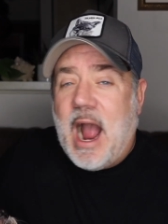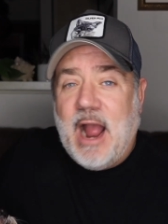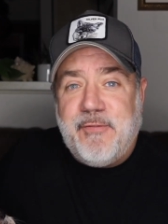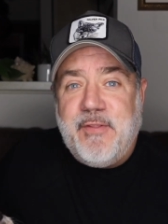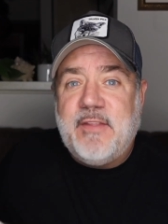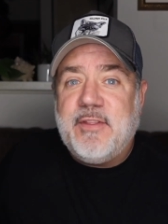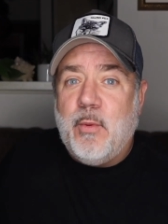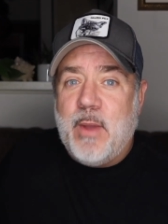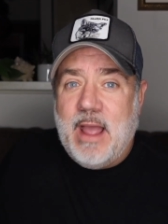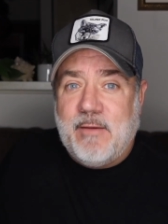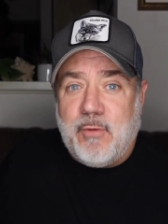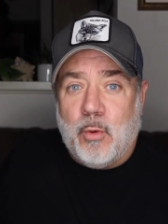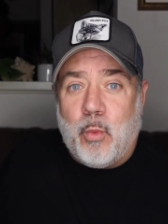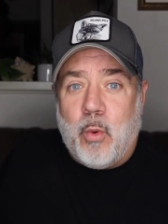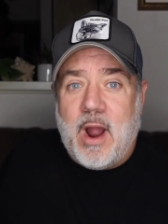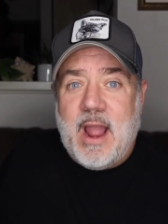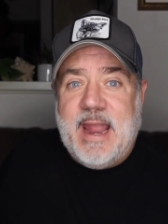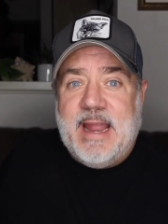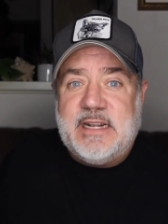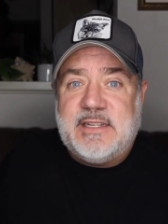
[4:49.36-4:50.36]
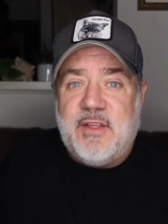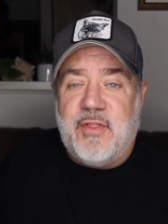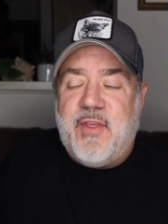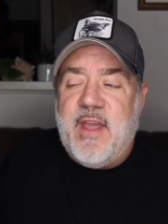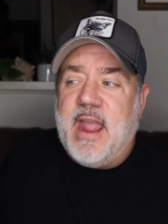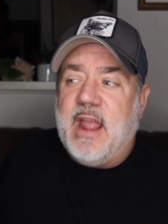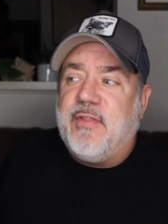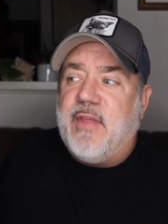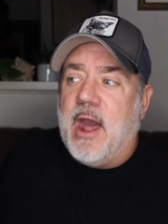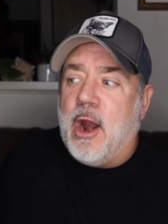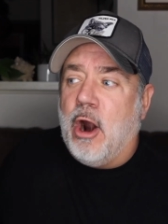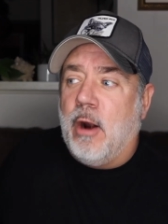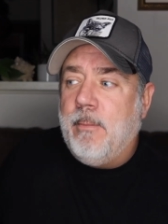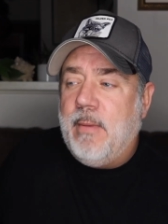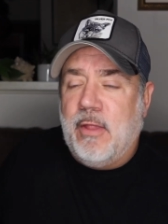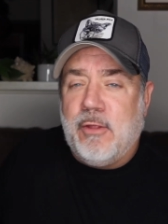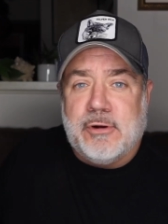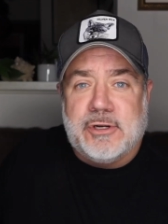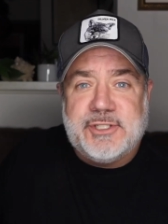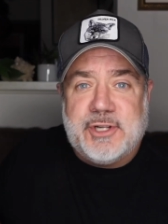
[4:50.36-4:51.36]
I think that we have a right to think that our
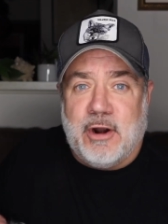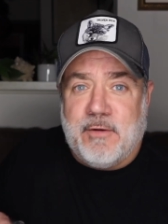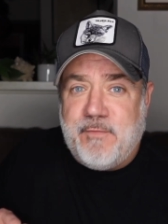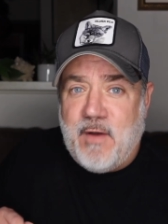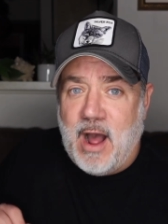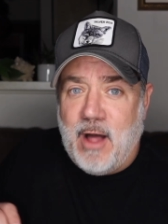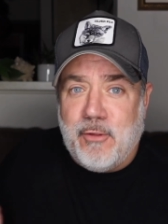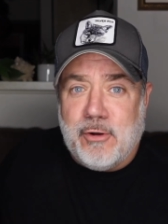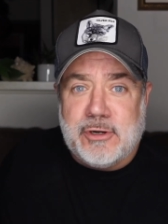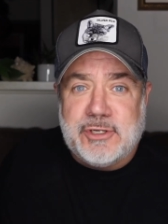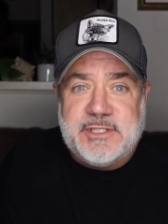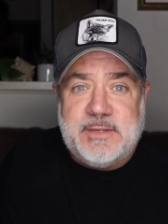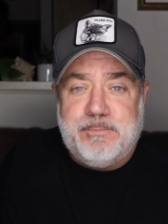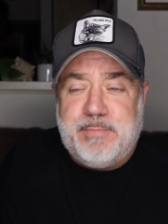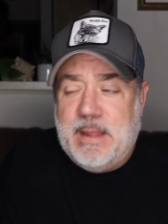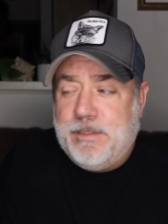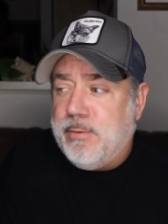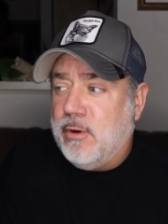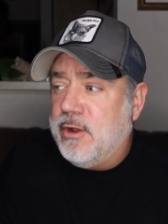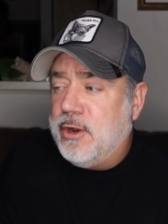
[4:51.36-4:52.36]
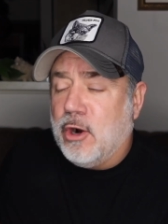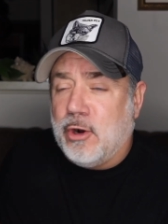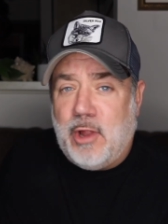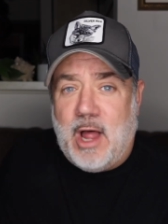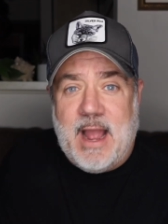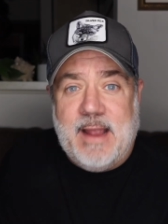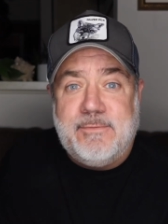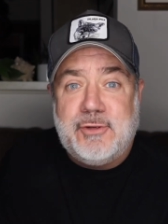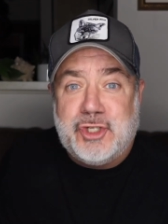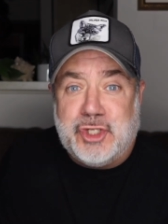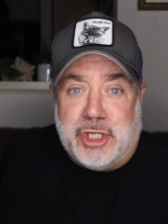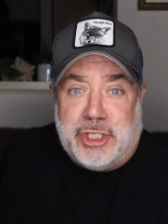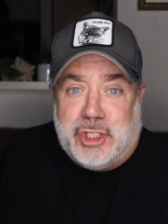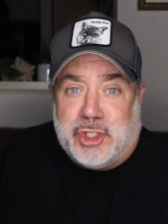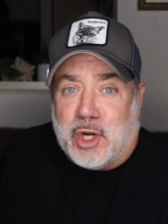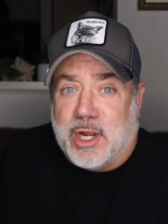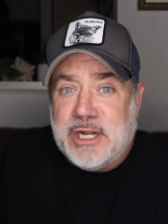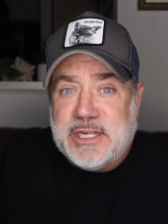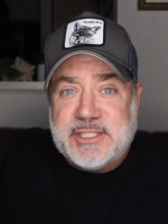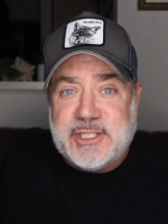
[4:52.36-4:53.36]
mothers and our fathers and people in our life should
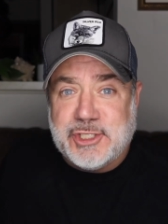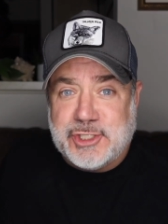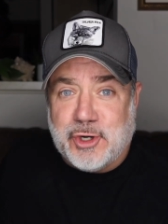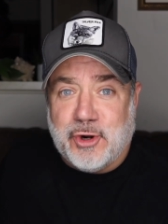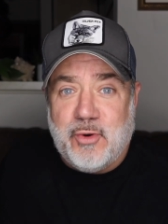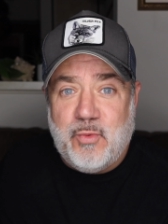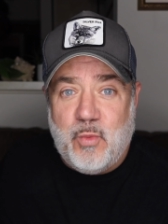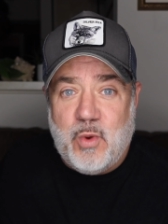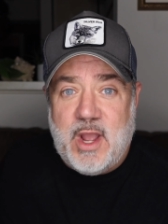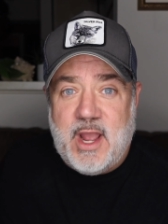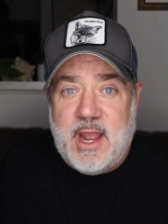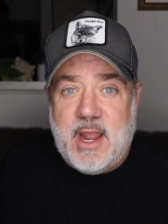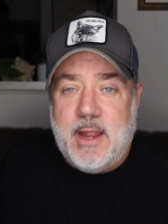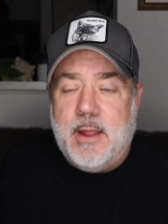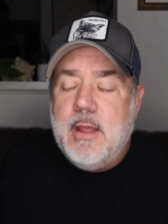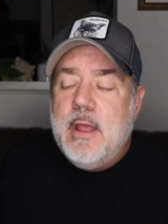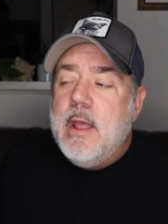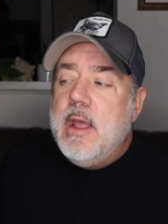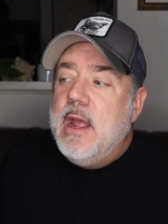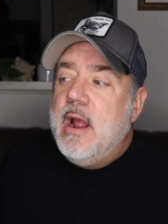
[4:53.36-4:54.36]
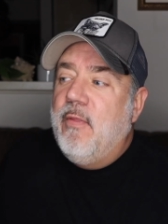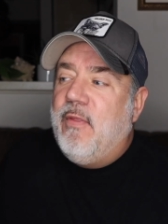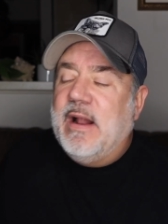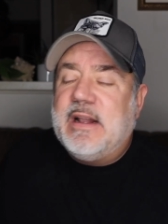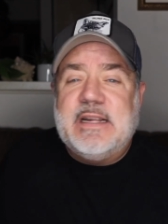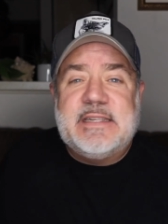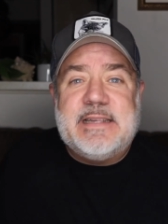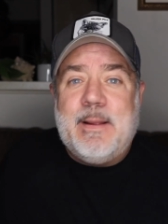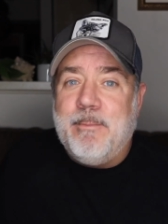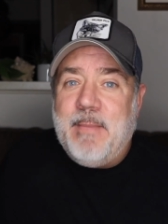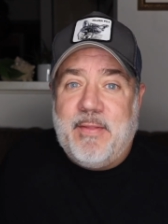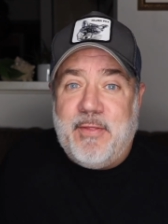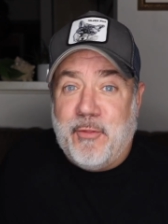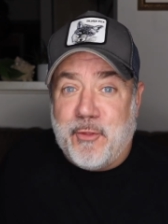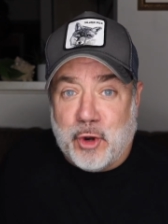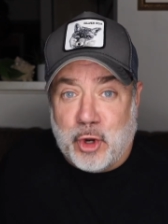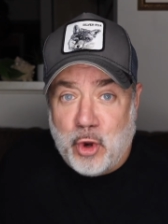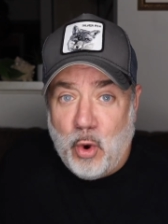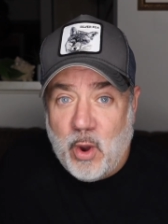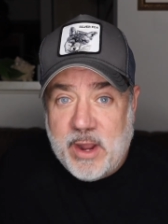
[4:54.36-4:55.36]
treat us a certain way. That doesn't mean that
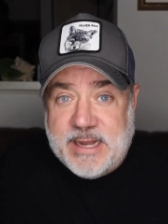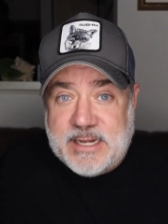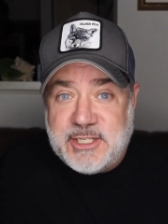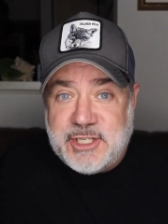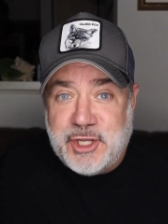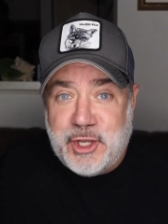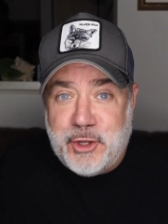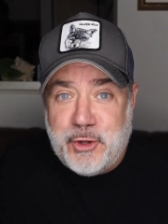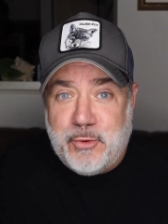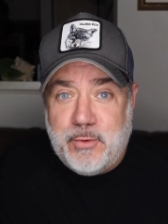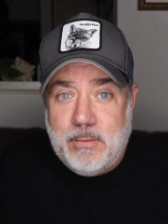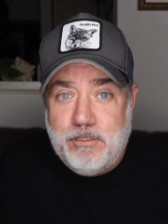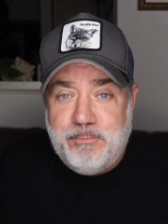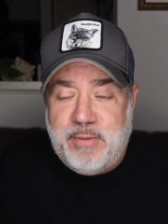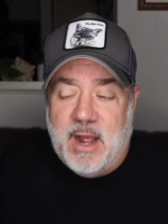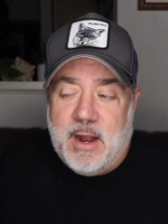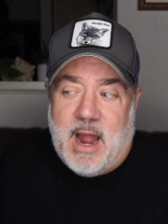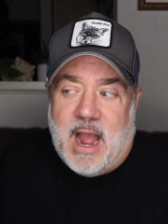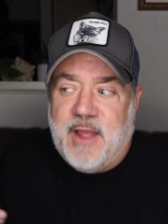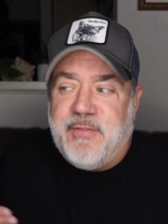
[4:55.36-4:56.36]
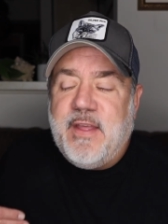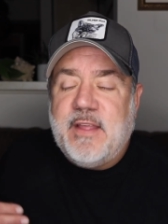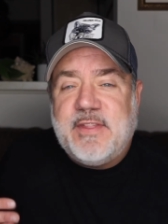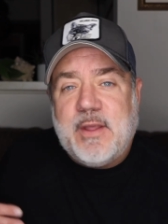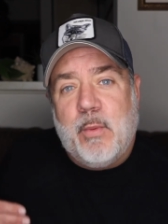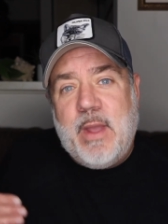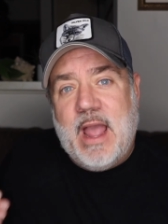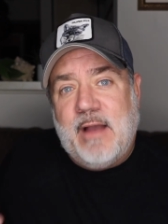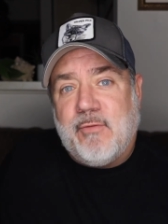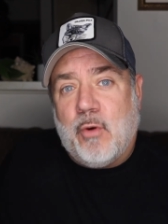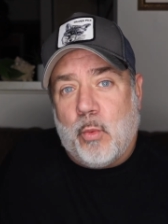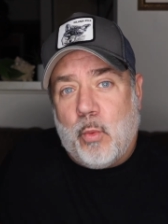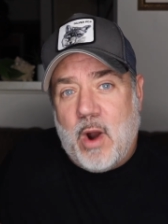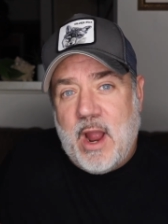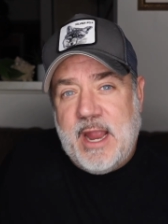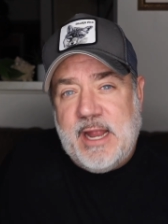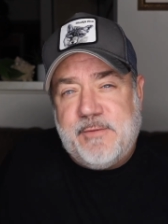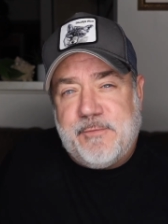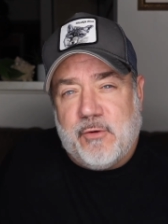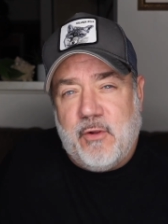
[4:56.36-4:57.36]
they're going to, but I think that we have a
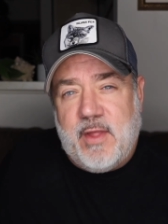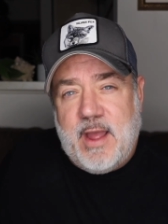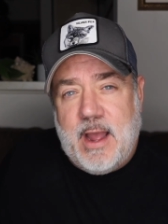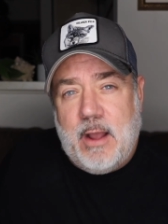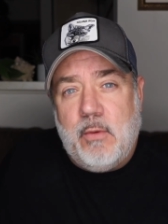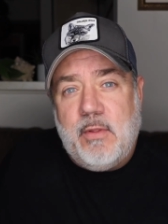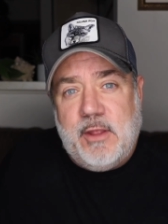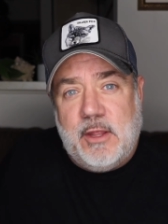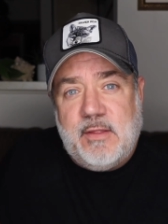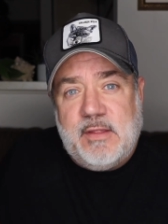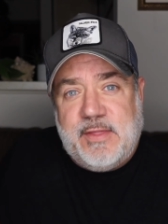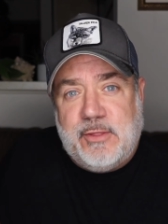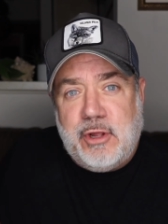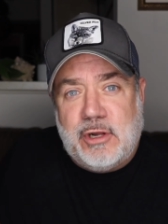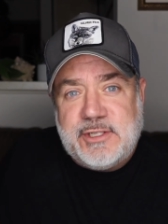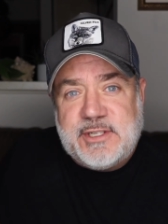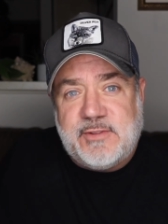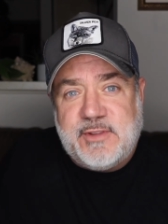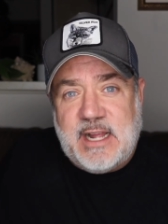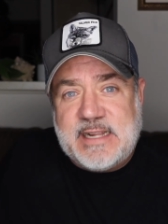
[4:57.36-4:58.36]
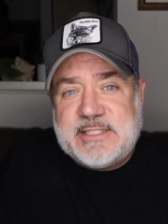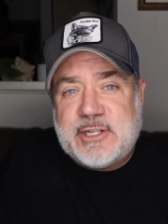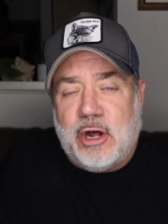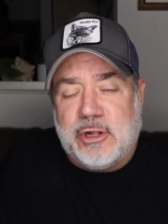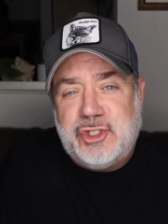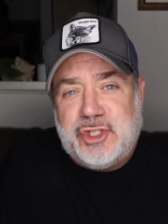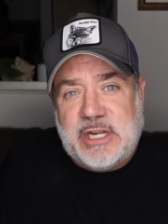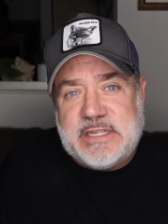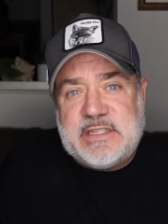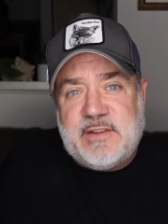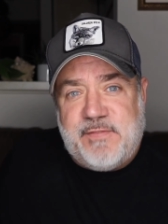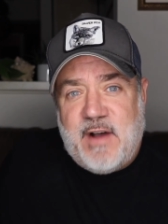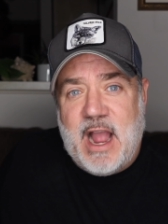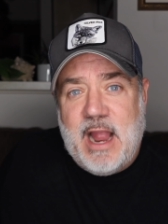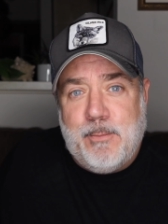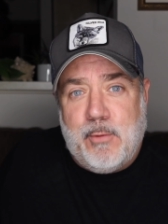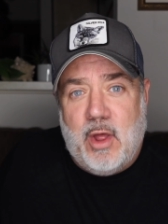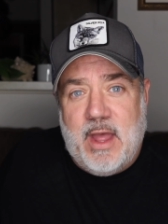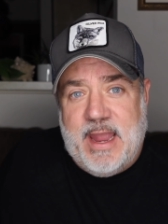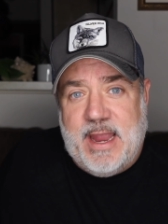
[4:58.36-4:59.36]
right for that. Those, that's called
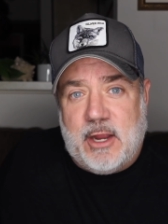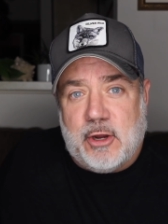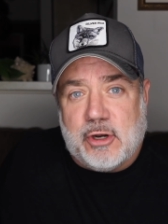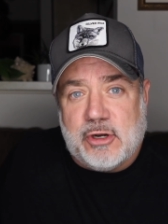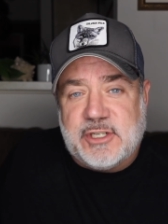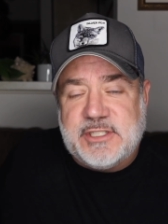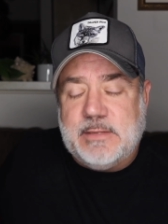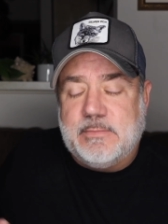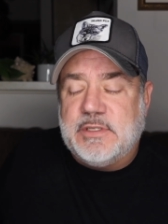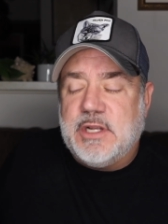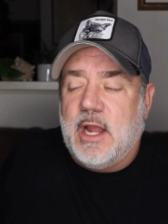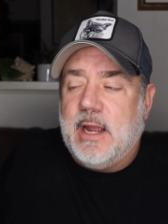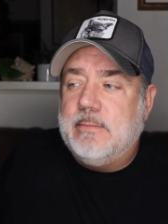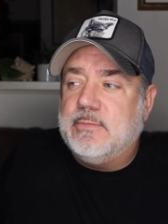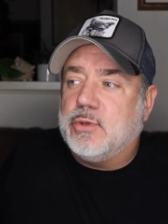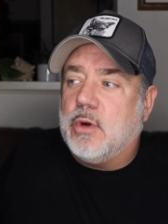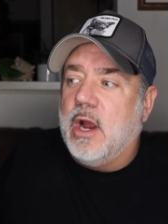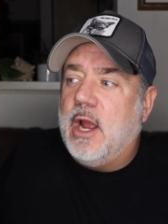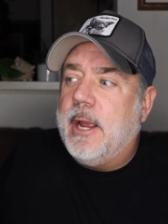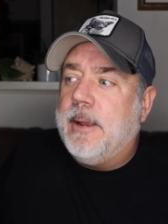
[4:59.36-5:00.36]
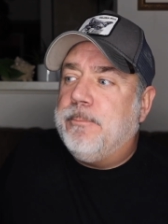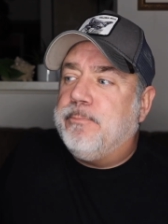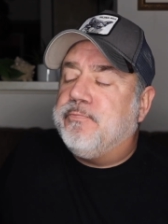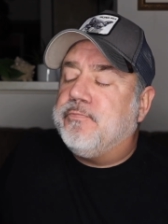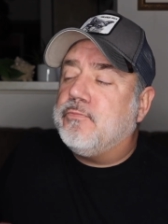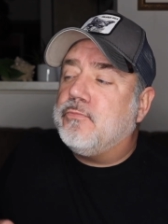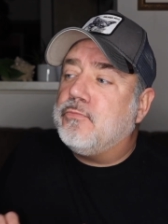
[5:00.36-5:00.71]
justifiable anger sometimes, right?